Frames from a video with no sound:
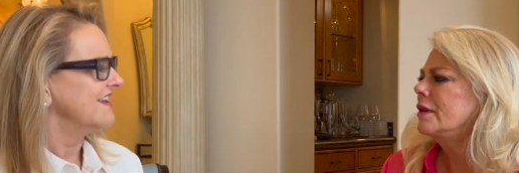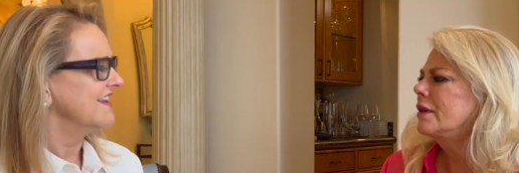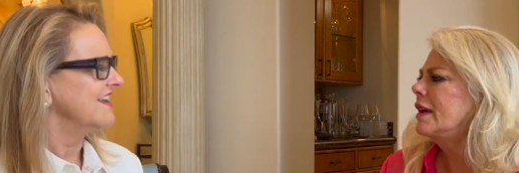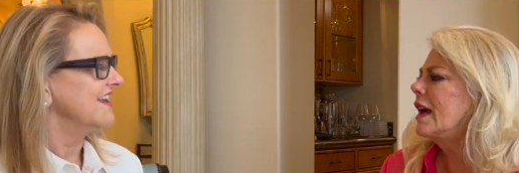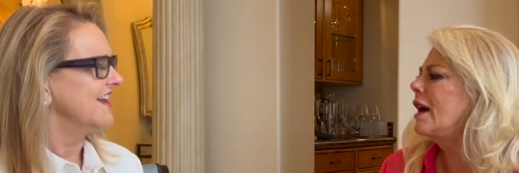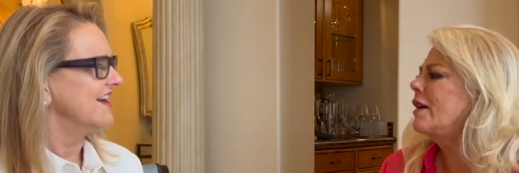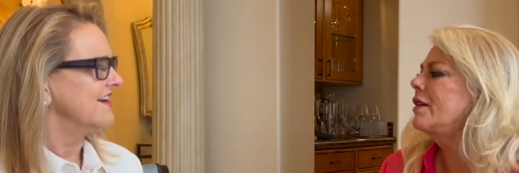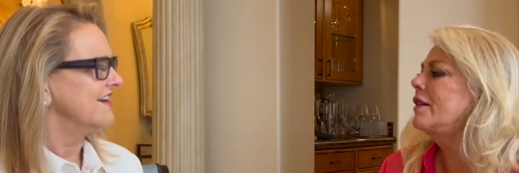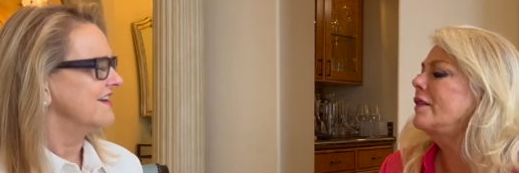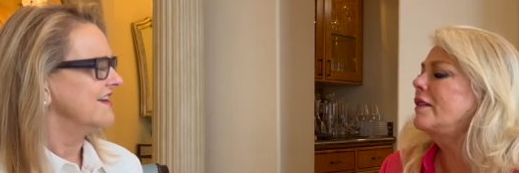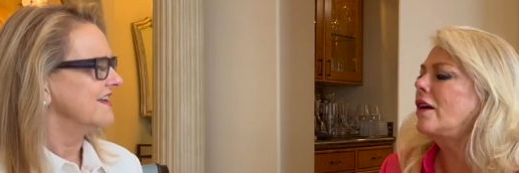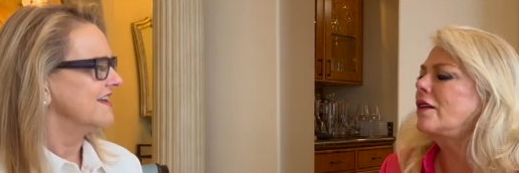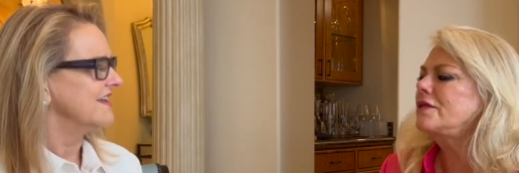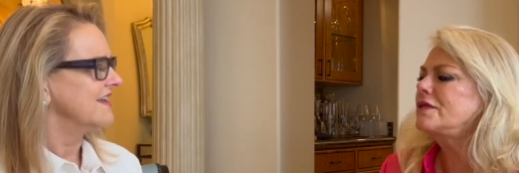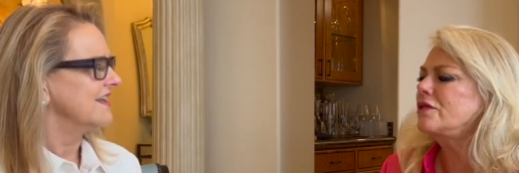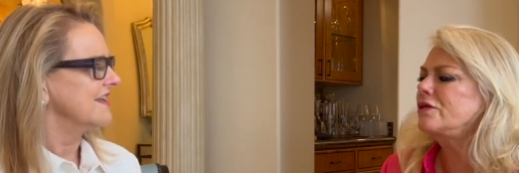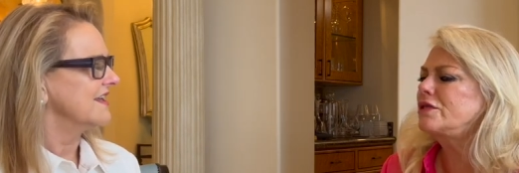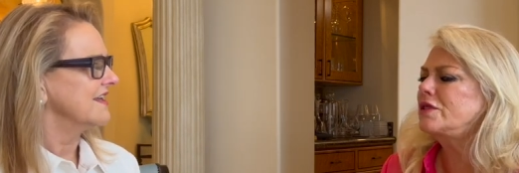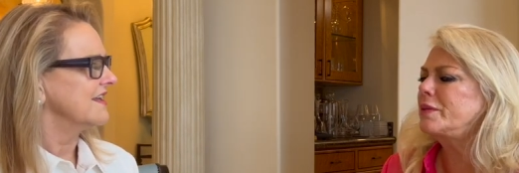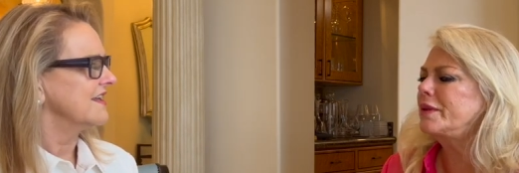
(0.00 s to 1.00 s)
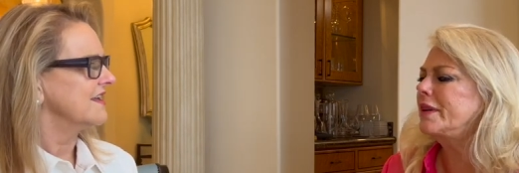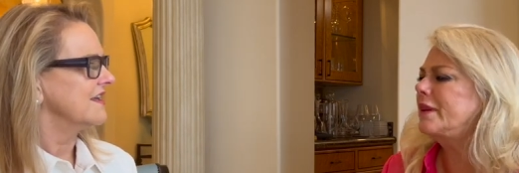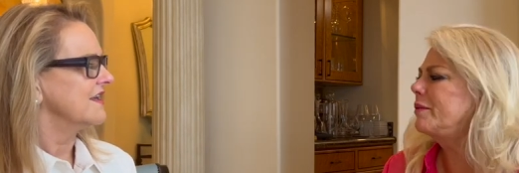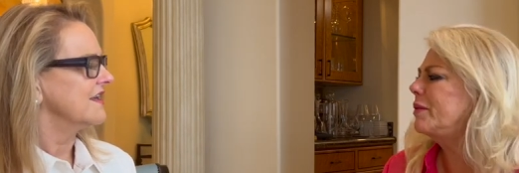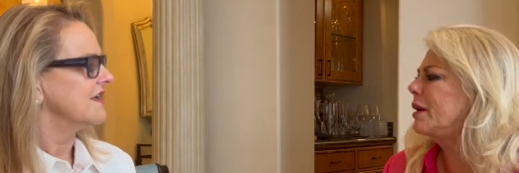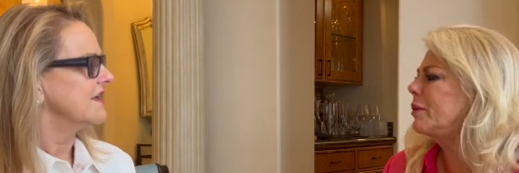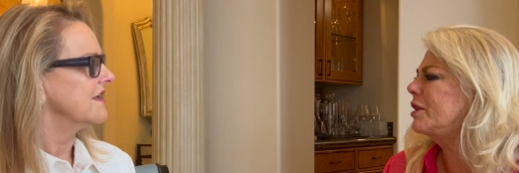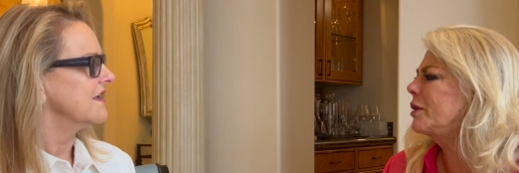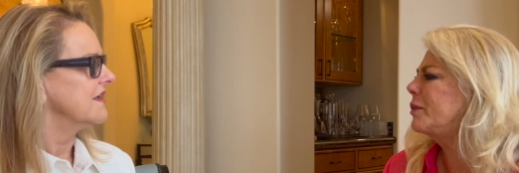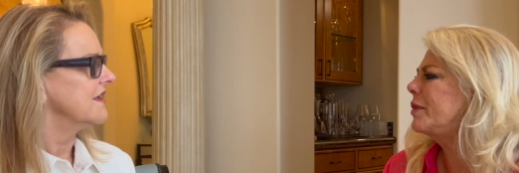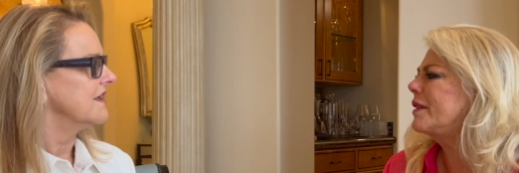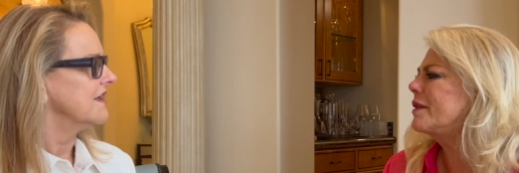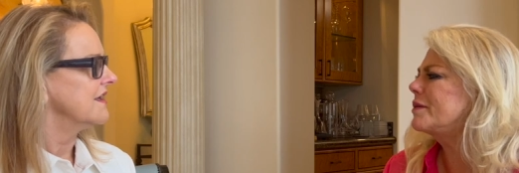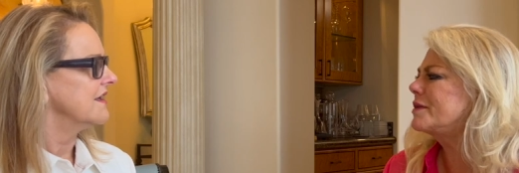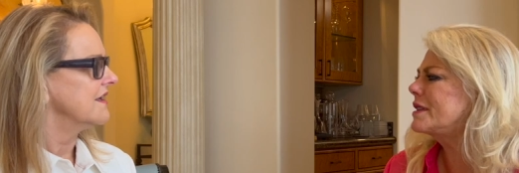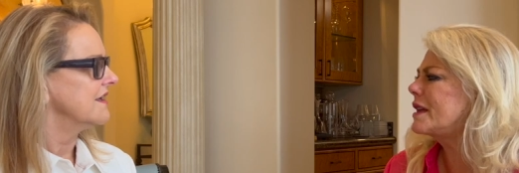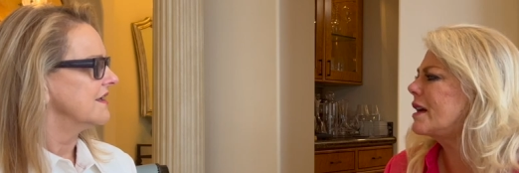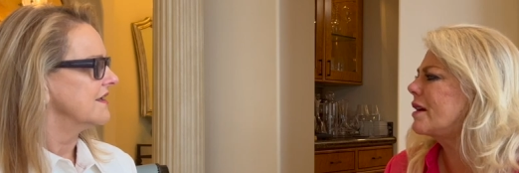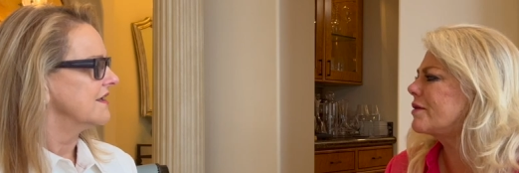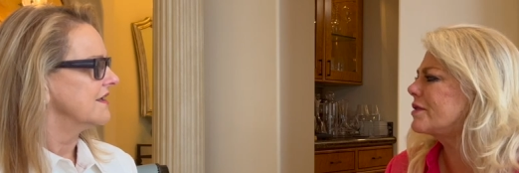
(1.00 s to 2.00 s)
Speaker 1: and, and also to be, be able to be
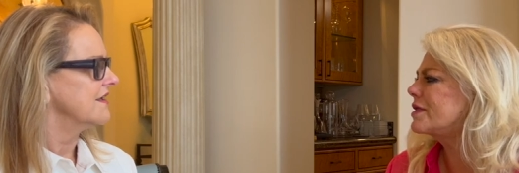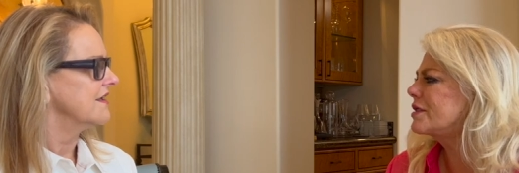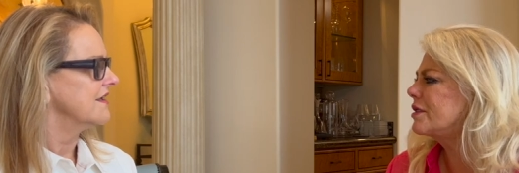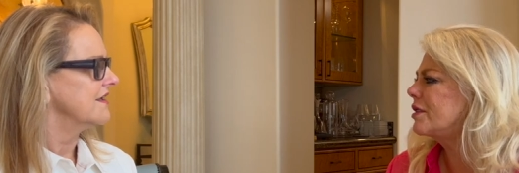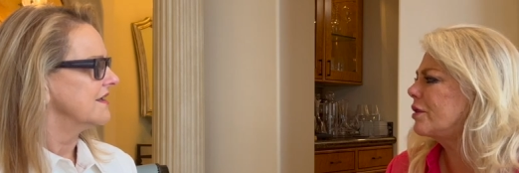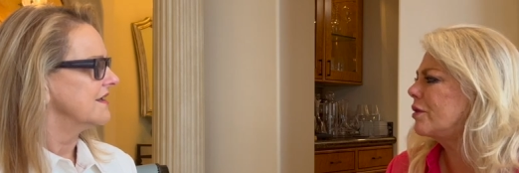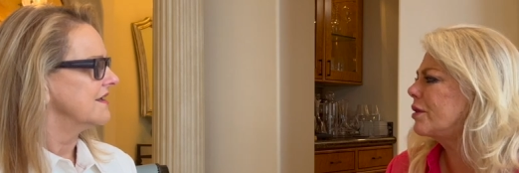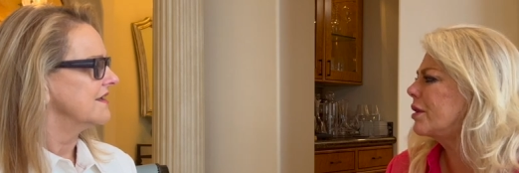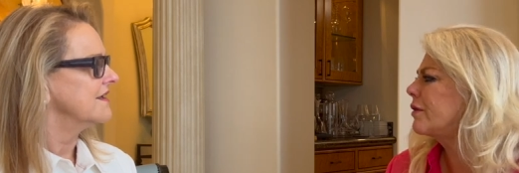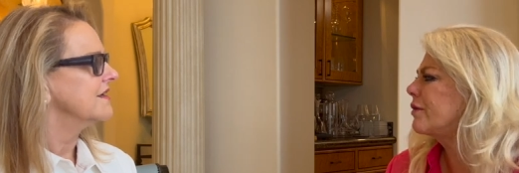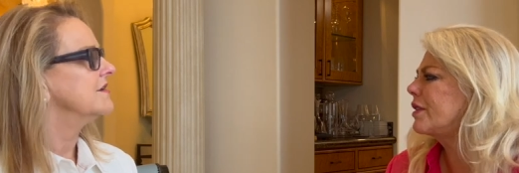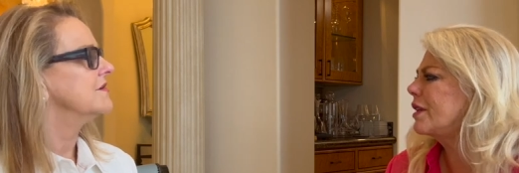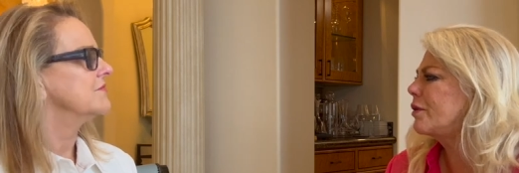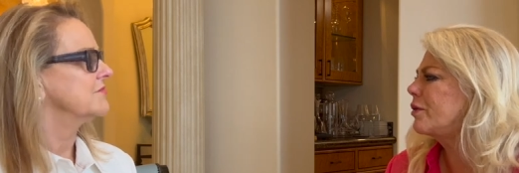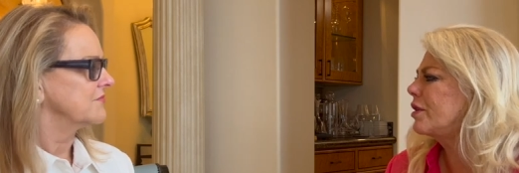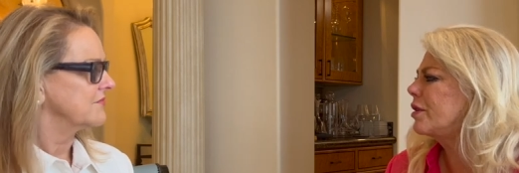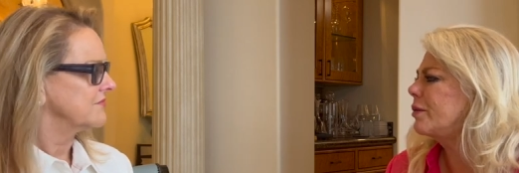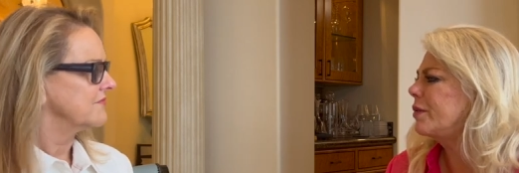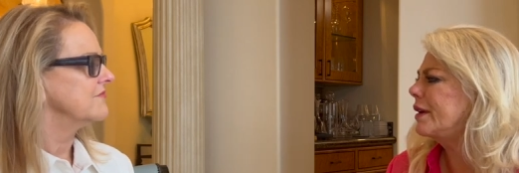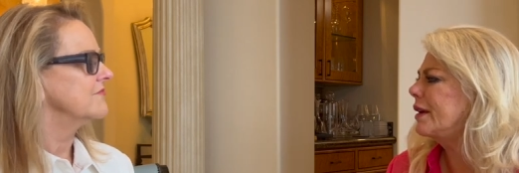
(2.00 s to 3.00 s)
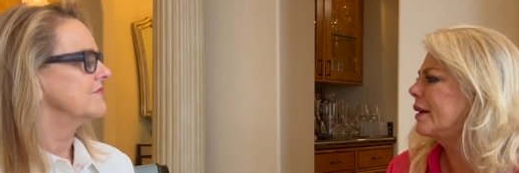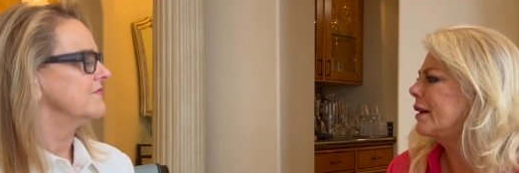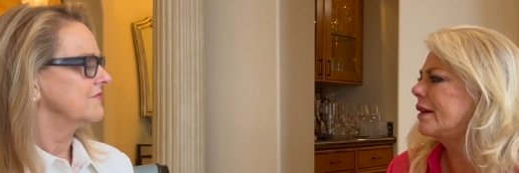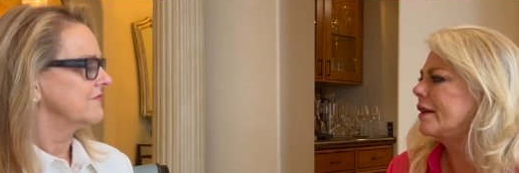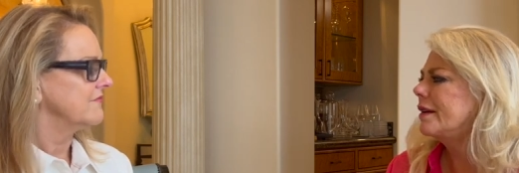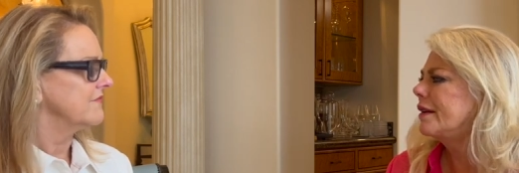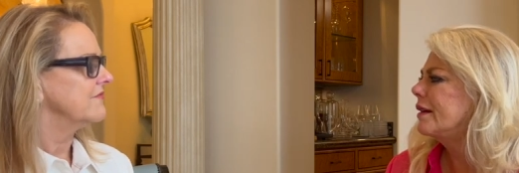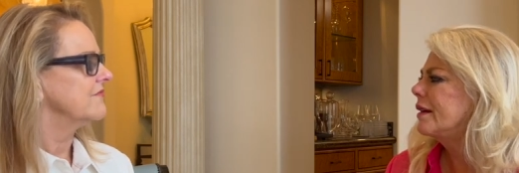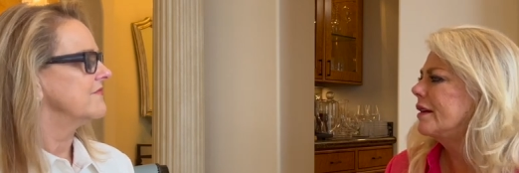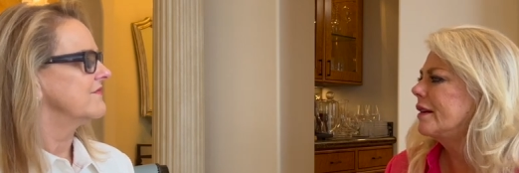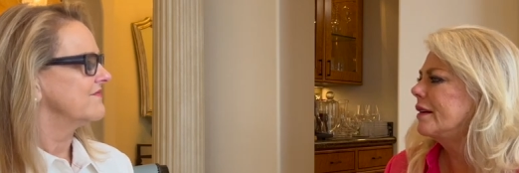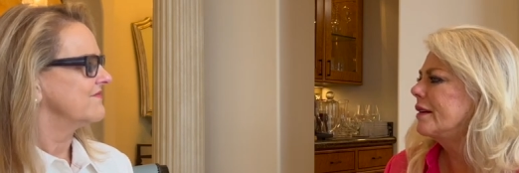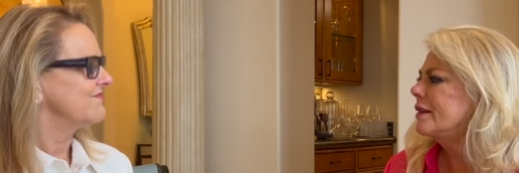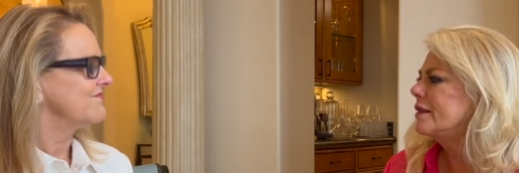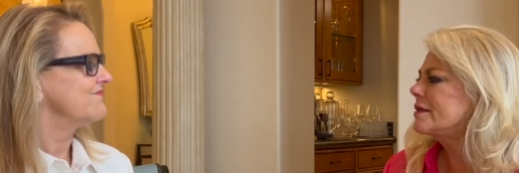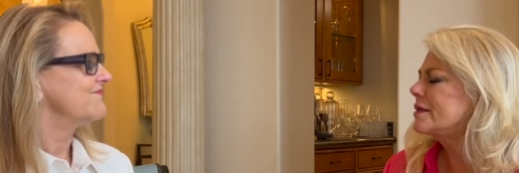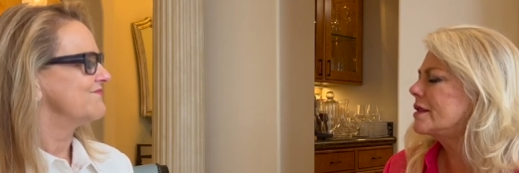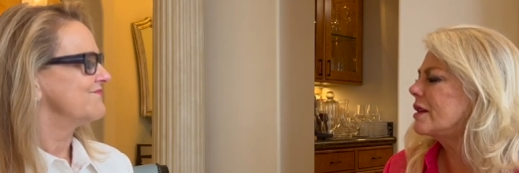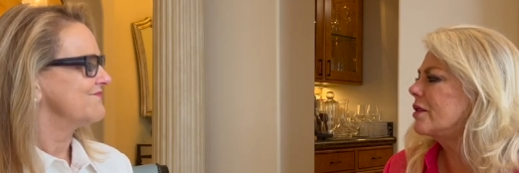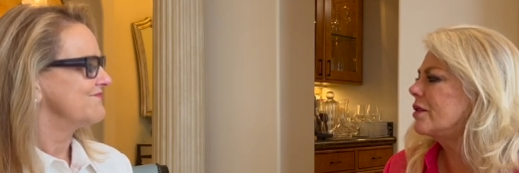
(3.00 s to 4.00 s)
themselves, you know, whatever they want to be.
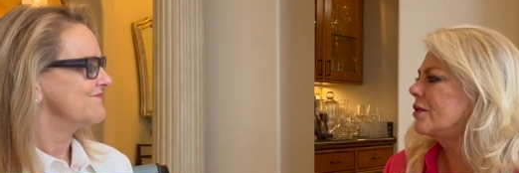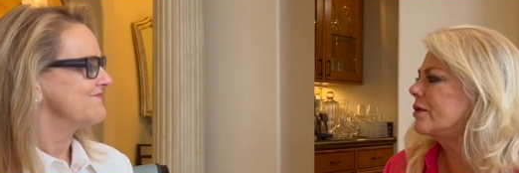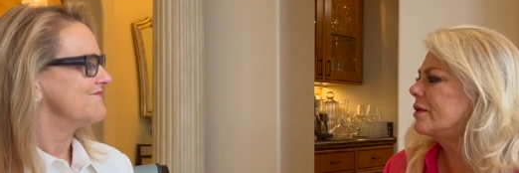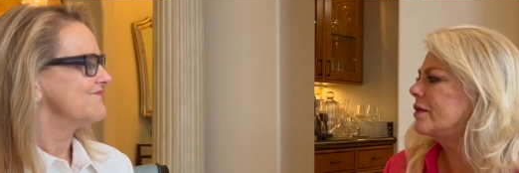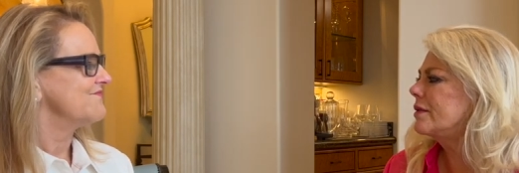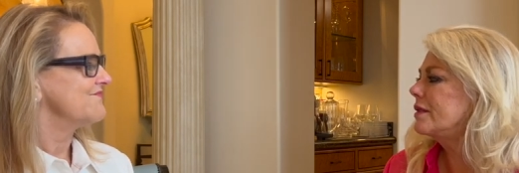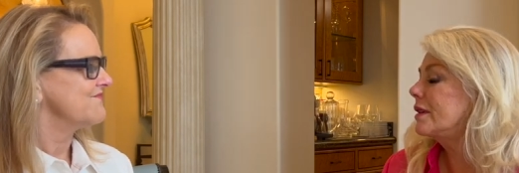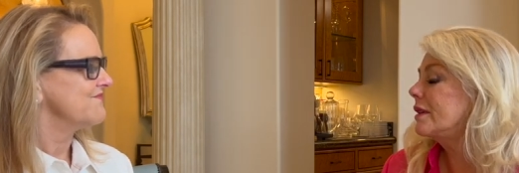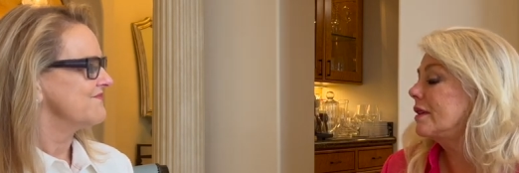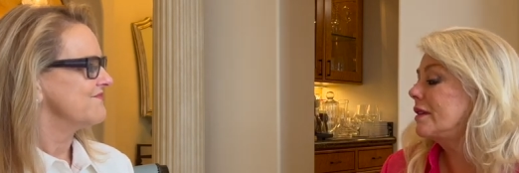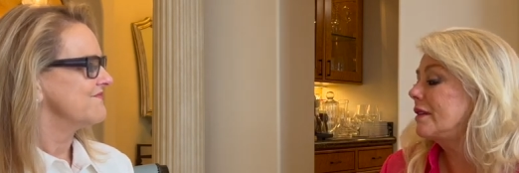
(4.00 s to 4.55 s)
So,